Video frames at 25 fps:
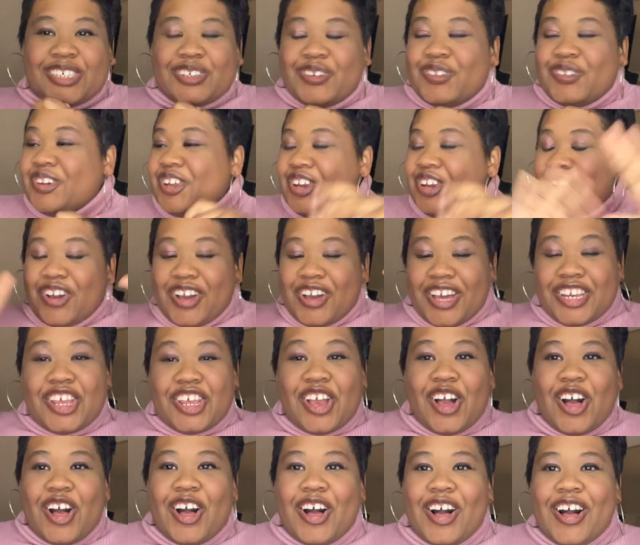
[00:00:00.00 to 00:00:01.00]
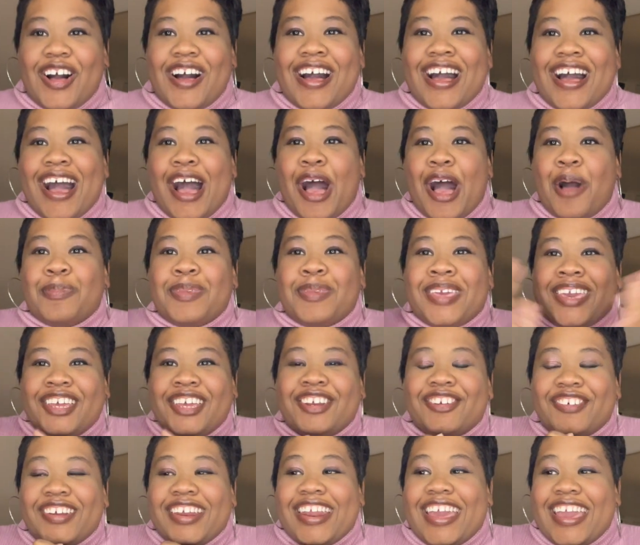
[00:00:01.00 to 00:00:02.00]
going on, y'all? I'm
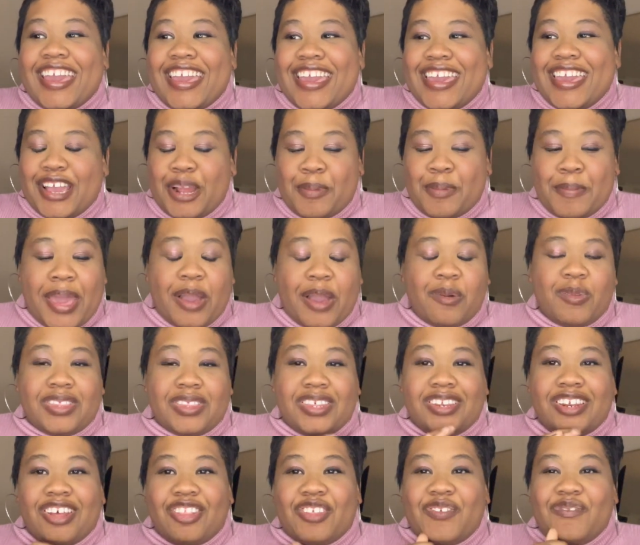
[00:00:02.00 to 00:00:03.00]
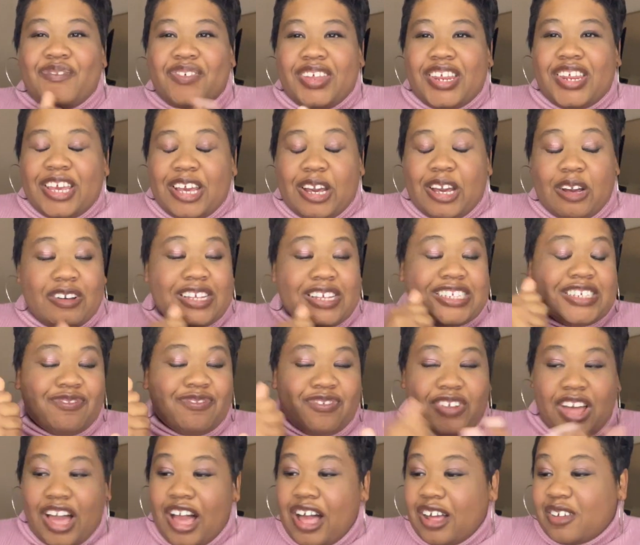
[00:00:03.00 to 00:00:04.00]
Keena Renee here, back with another video. It's
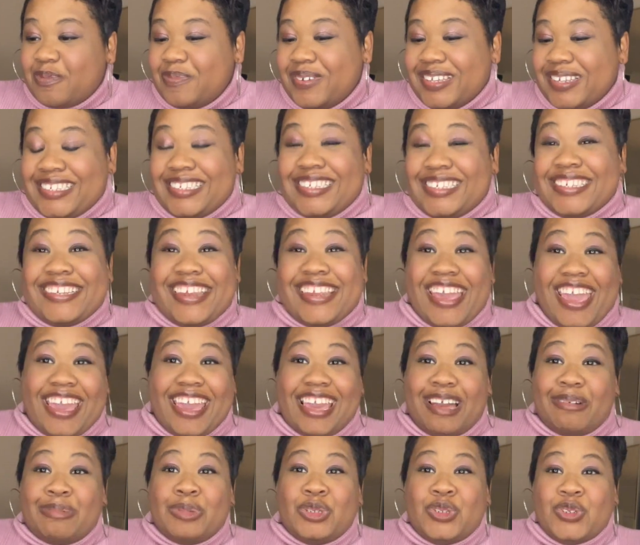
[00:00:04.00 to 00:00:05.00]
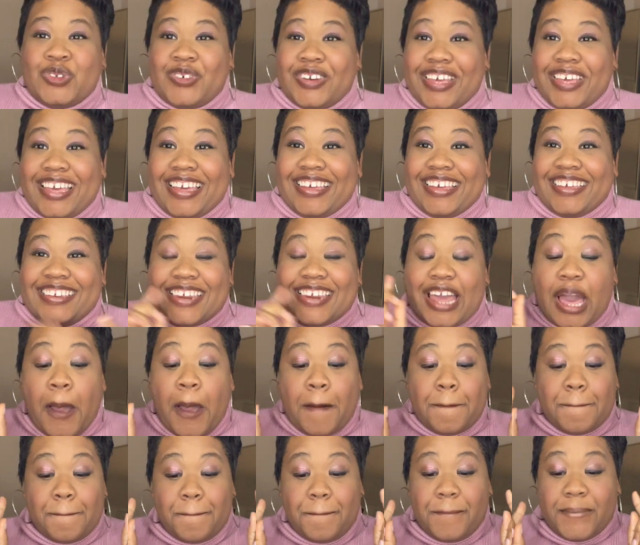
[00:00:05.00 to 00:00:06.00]
Vlogmas. Today I'm doing an
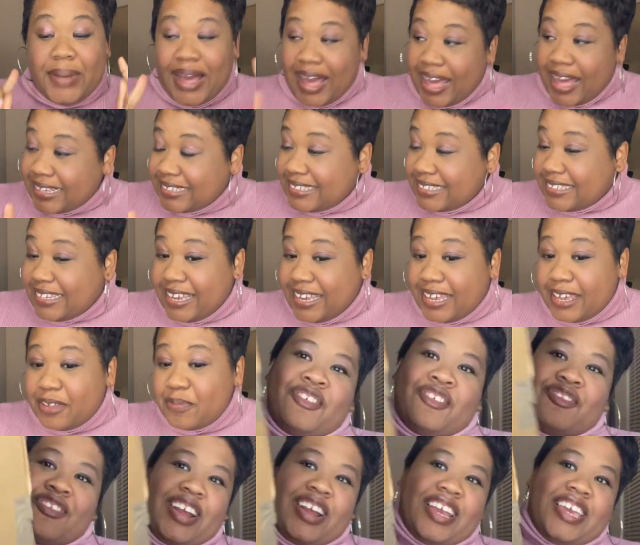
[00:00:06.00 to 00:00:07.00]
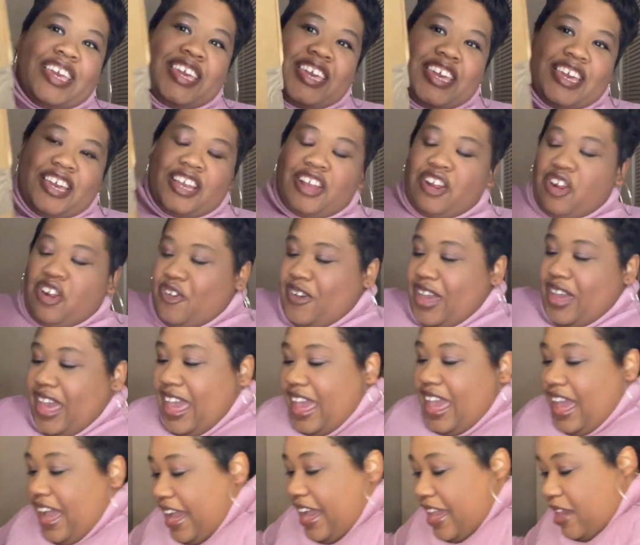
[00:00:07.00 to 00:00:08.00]
unboxing right here.
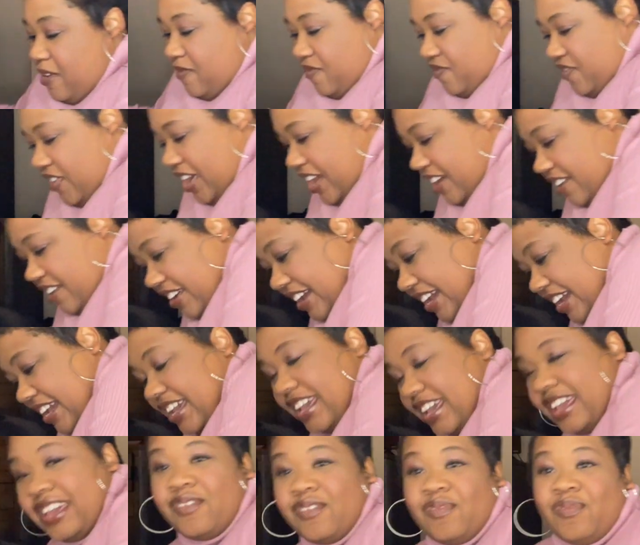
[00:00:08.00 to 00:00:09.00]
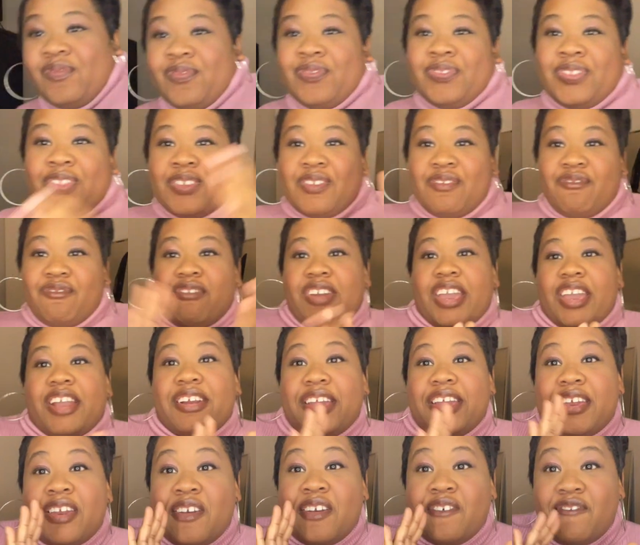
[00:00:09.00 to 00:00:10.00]
Okay, I am very,
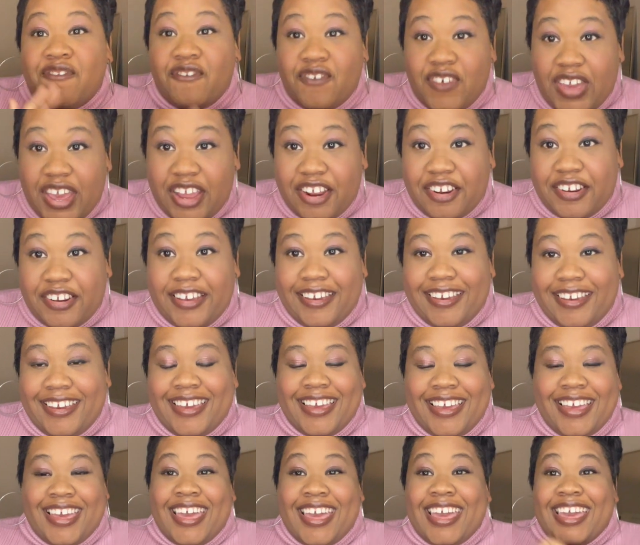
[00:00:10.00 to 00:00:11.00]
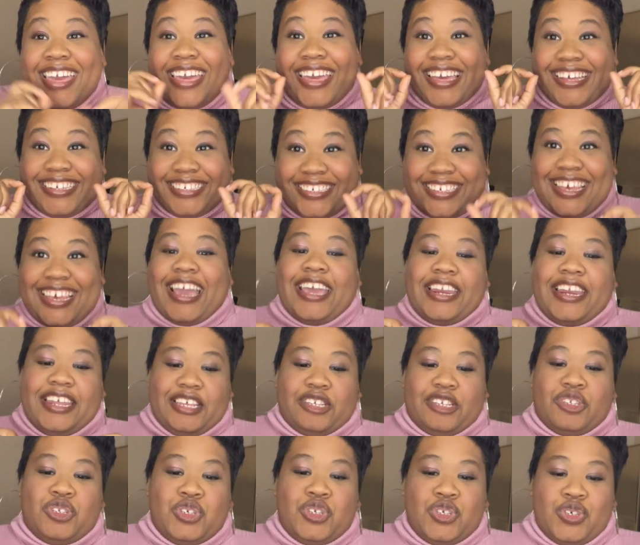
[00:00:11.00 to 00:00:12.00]
very, very
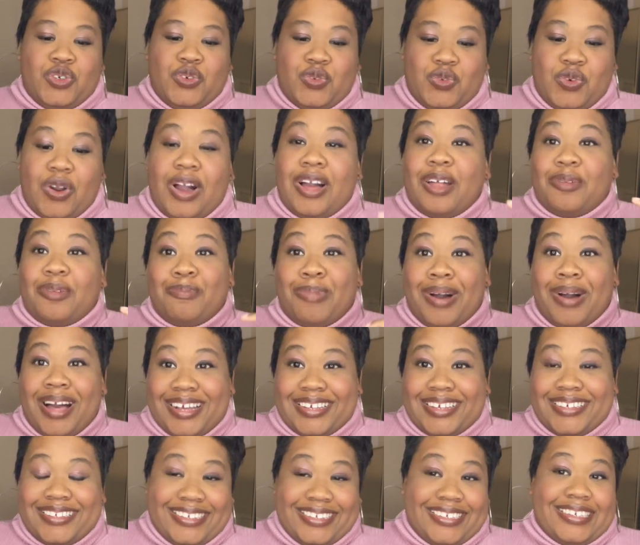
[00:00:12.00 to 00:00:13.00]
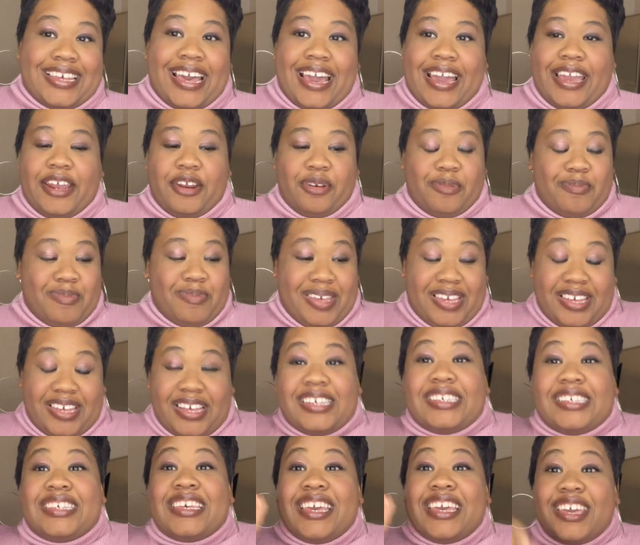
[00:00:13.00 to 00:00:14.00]
excited to unbox this item
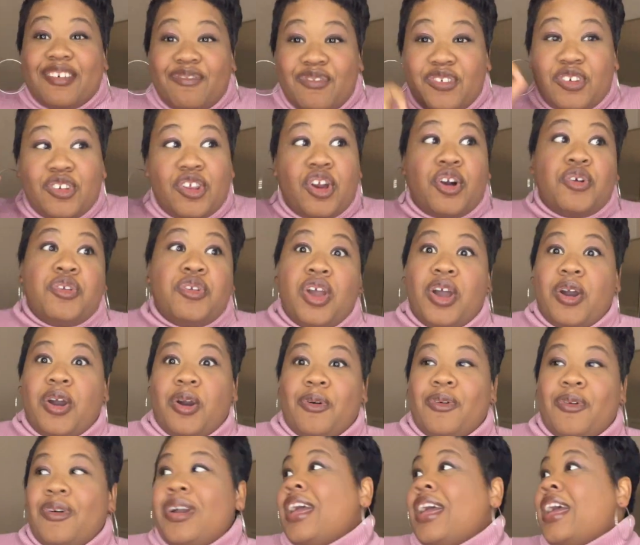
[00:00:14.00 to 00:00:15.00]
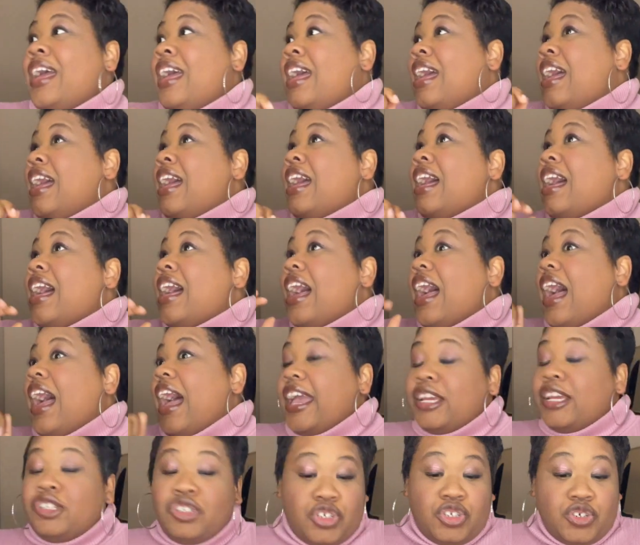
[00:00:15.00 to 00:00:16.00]
because if you don't know,
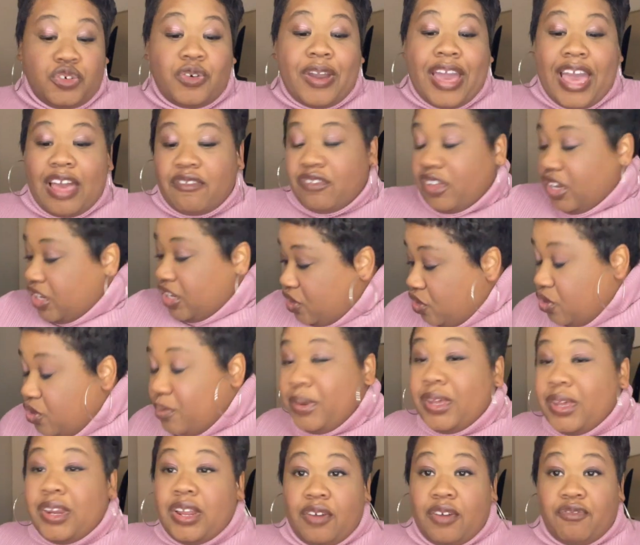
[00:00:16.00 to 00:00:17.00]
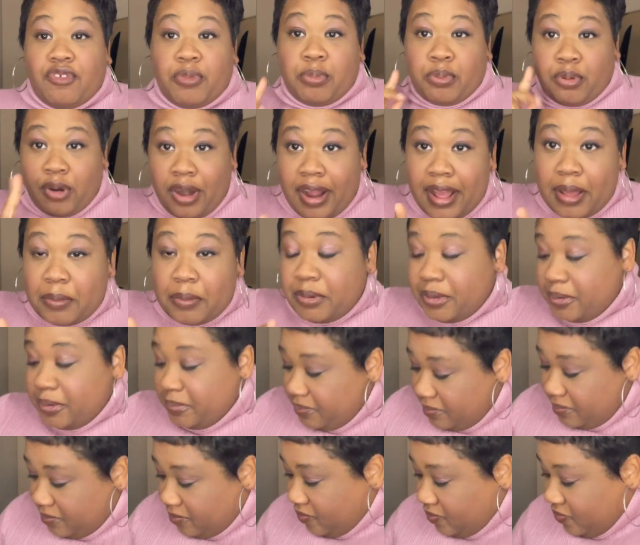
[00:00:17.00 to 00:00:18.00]
I do have a little bit of a problem.